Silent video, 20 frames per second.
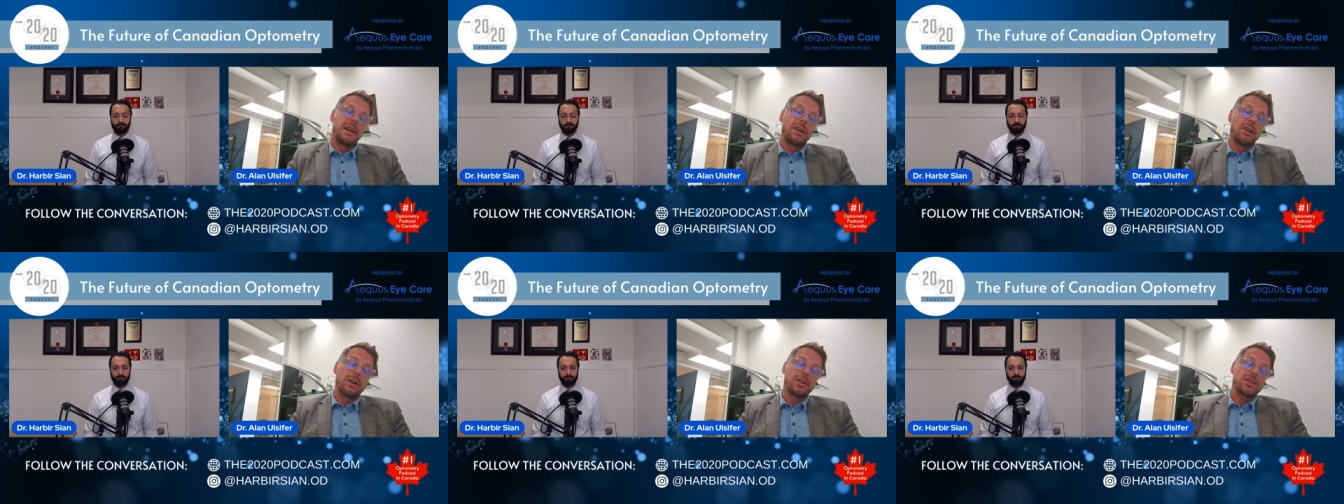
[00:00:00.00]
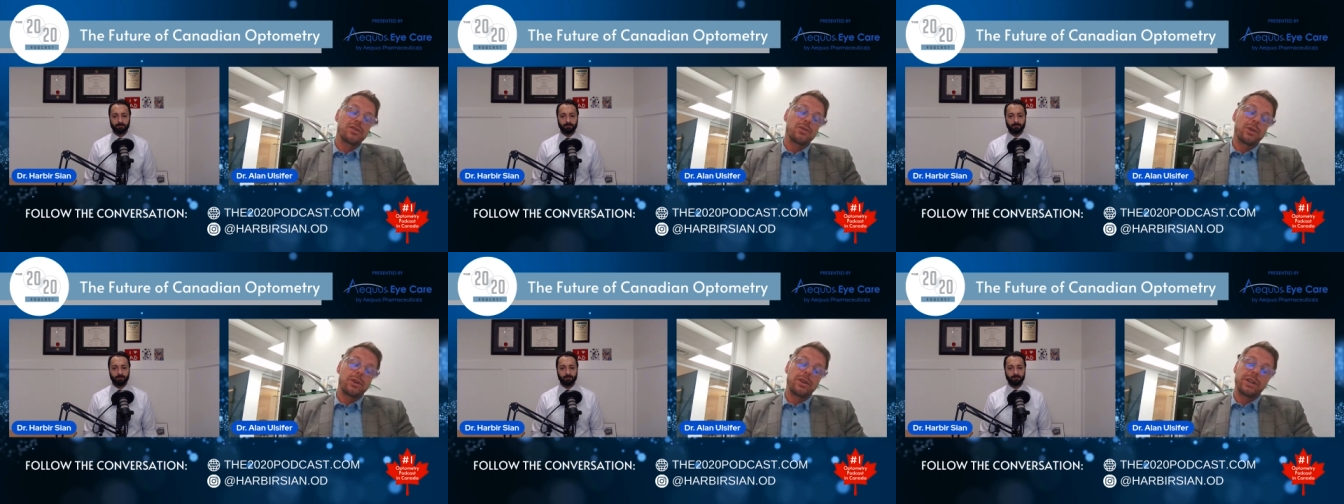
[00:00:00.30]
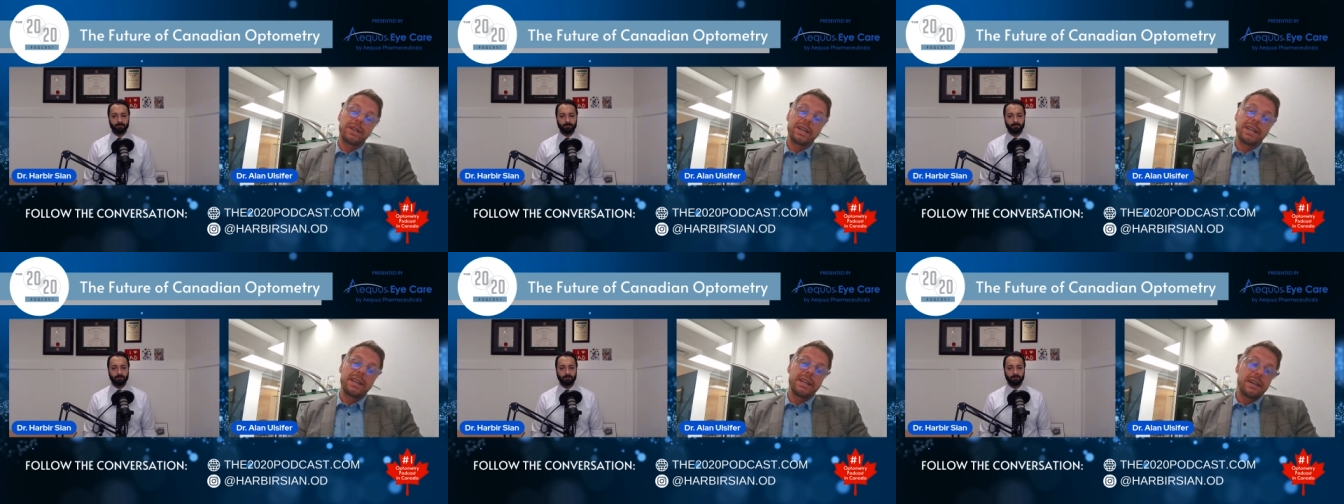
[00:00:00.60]

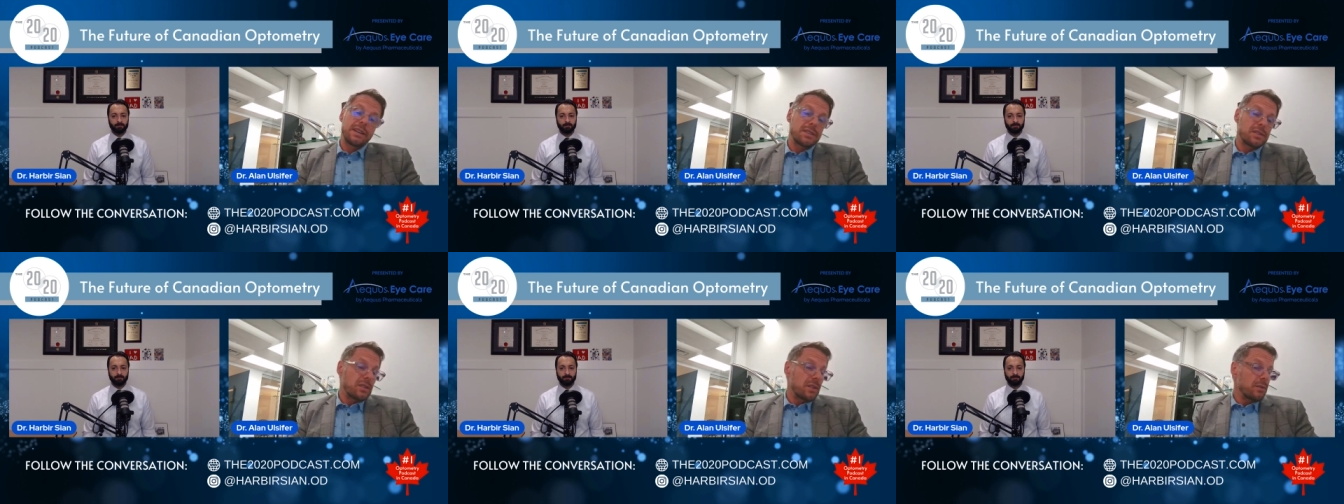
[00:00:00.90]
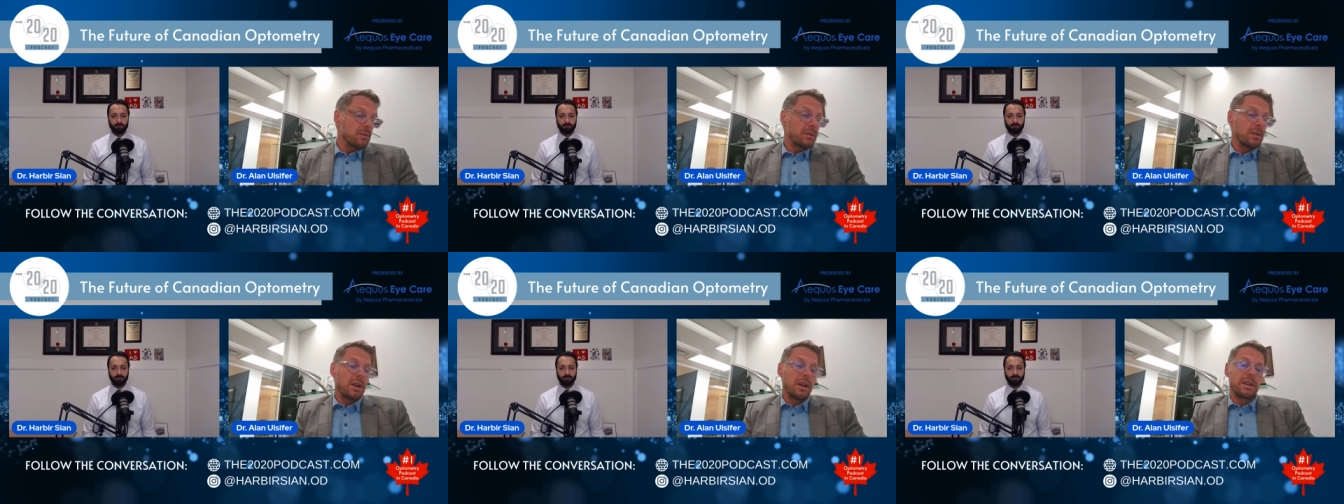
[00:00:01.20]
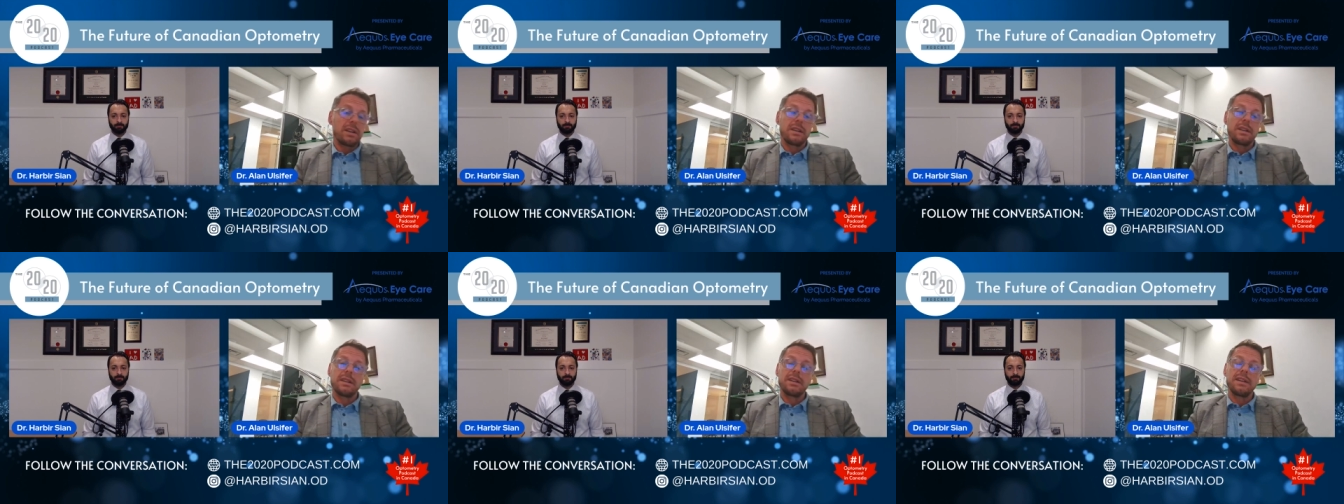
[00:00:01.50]
Australia, yes, there's
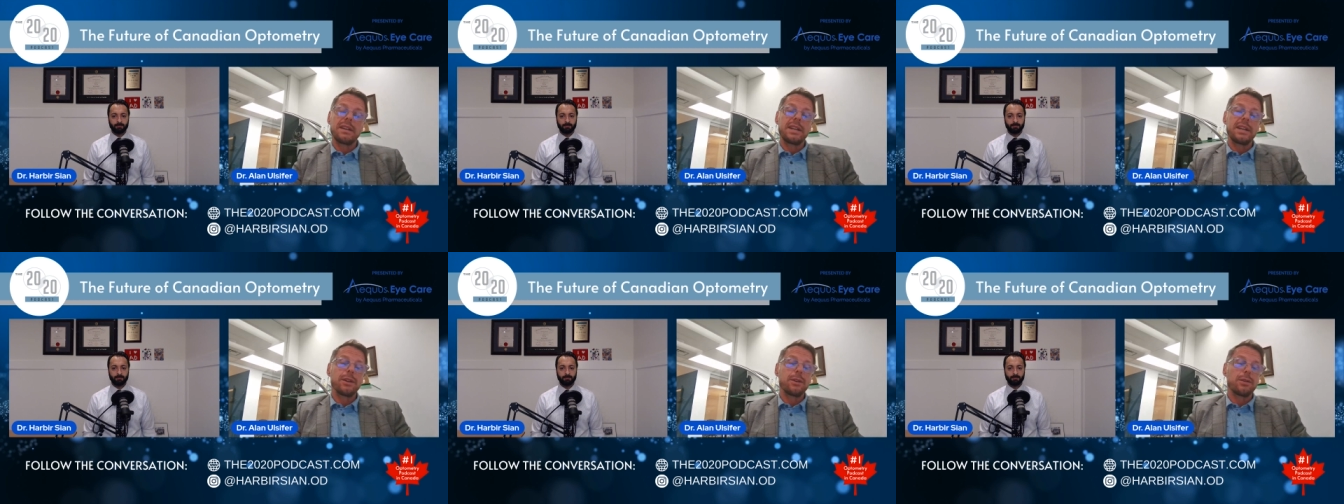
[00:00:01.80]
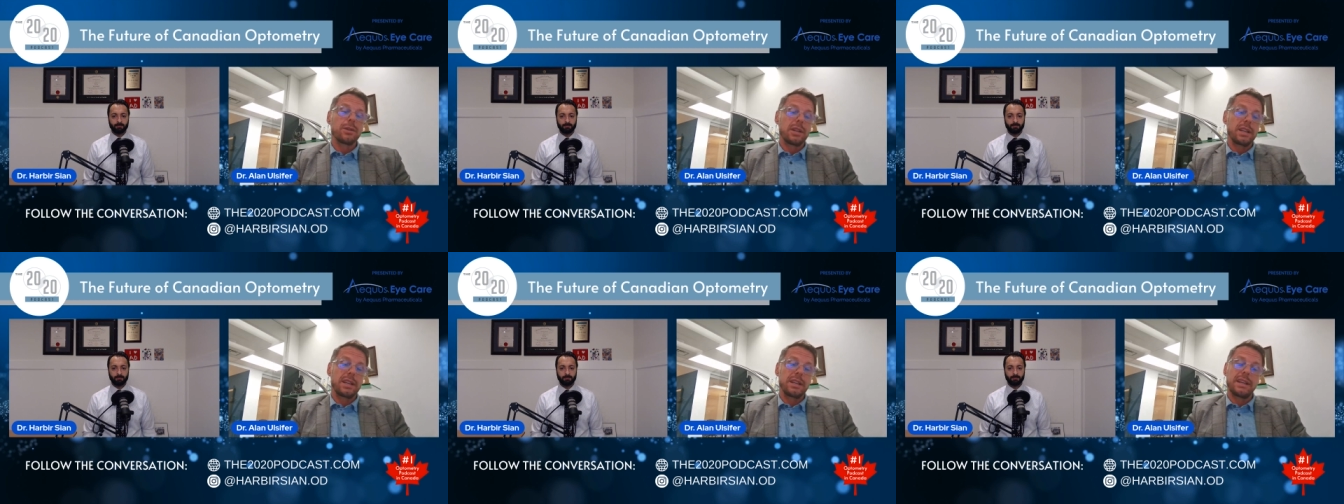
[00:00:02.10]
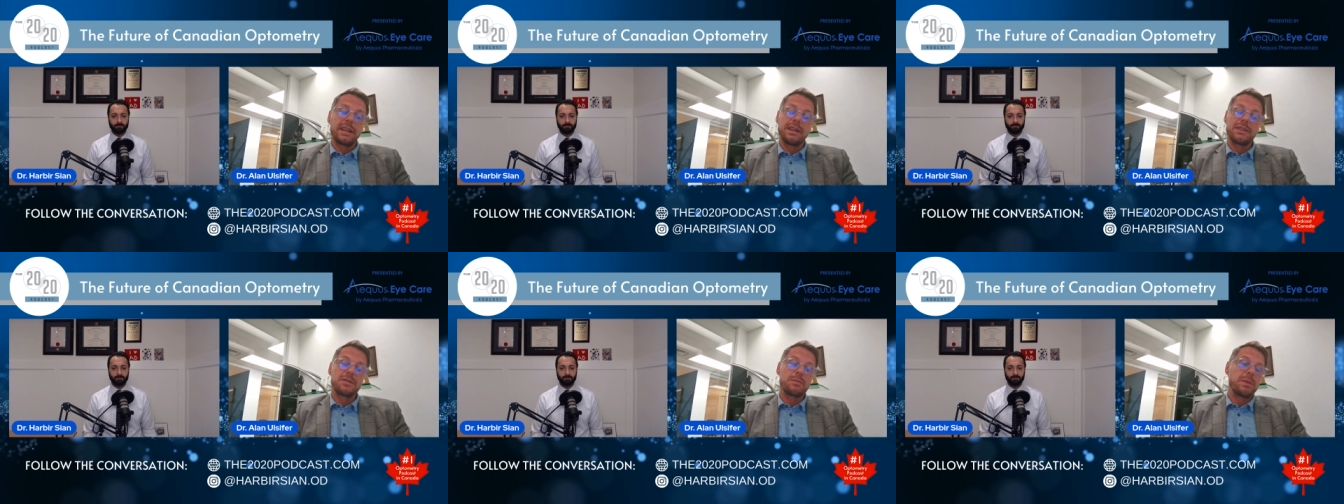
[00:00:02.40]
not nearly
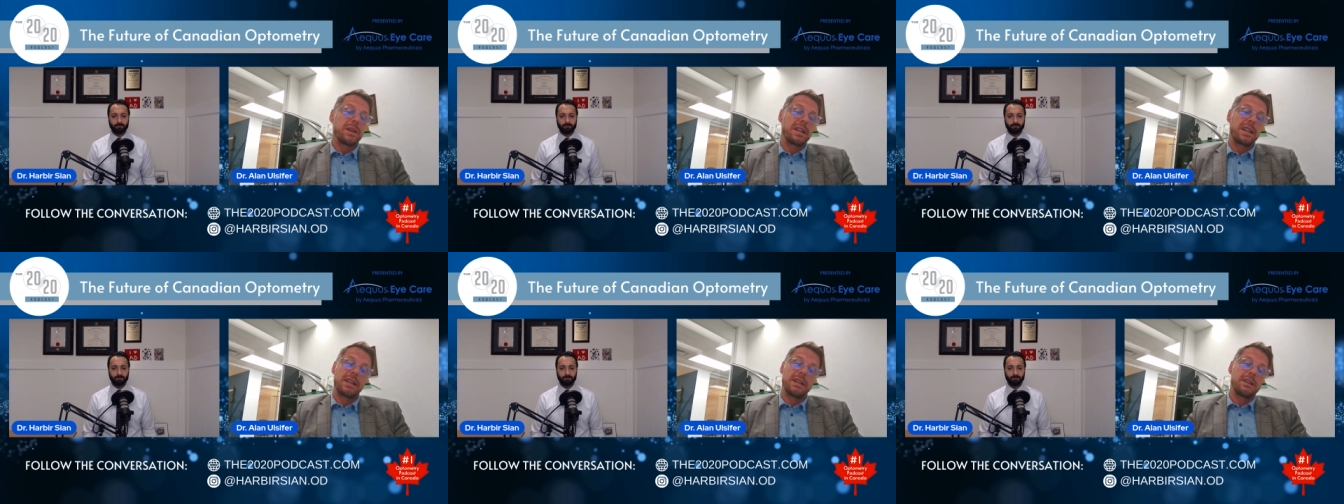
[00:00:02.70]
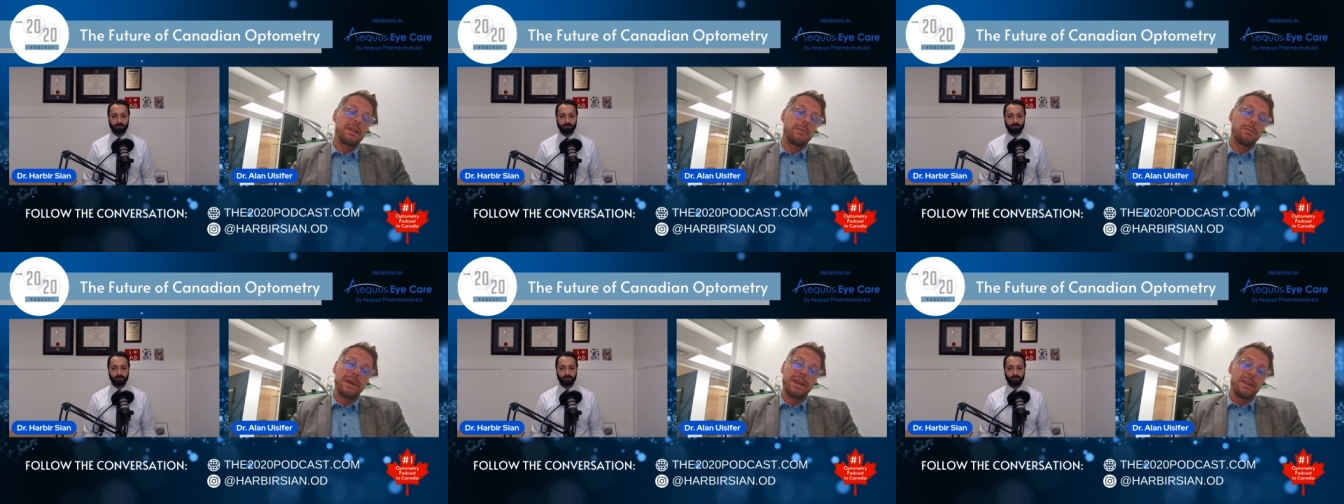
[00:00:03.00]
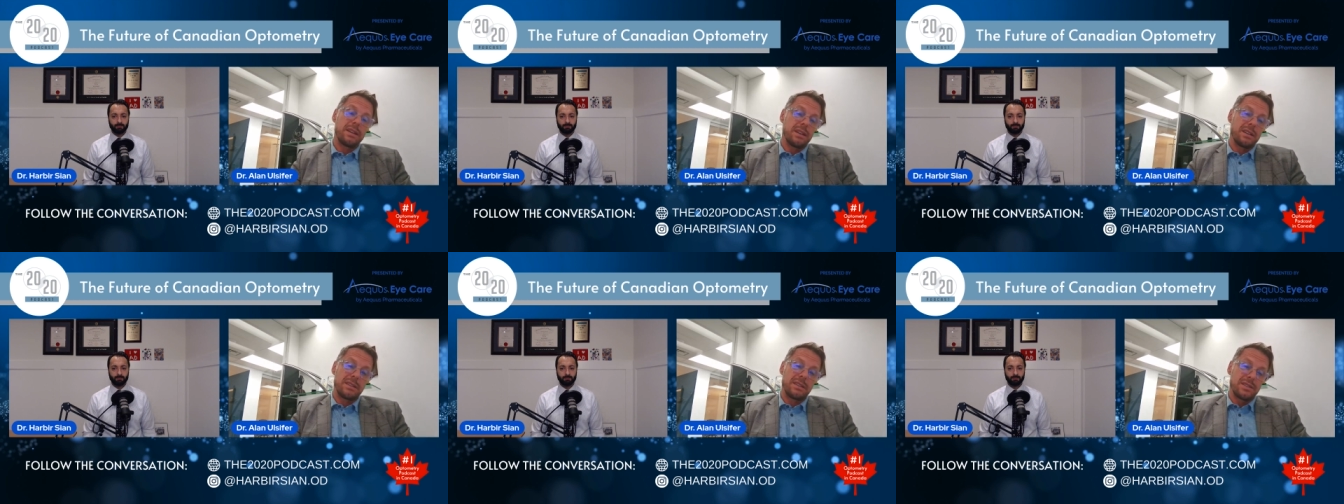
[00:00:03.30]
as many
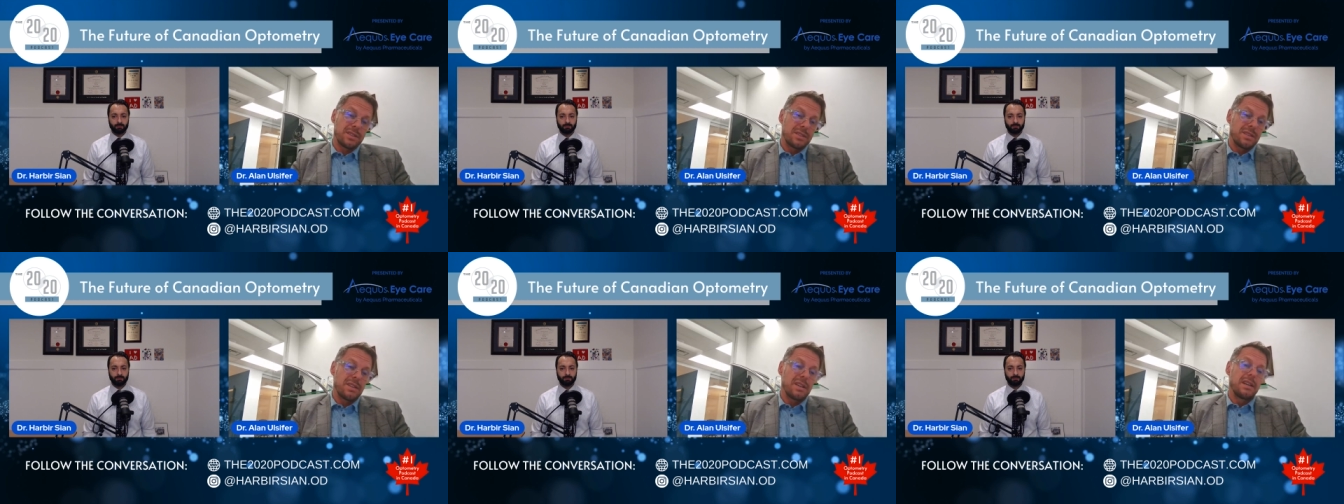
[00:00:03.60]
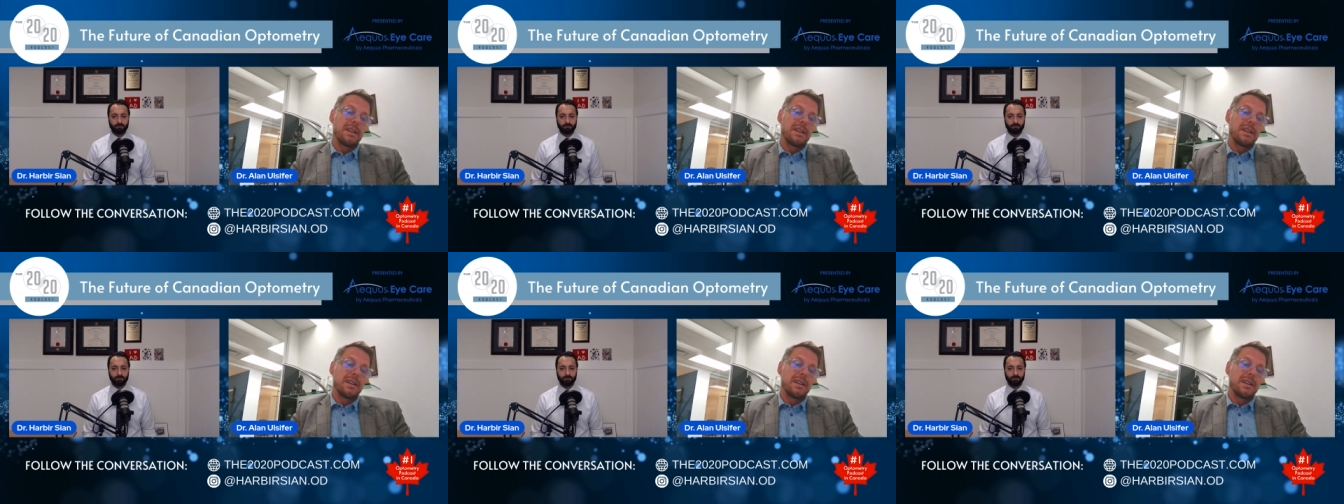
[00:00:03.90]
independents.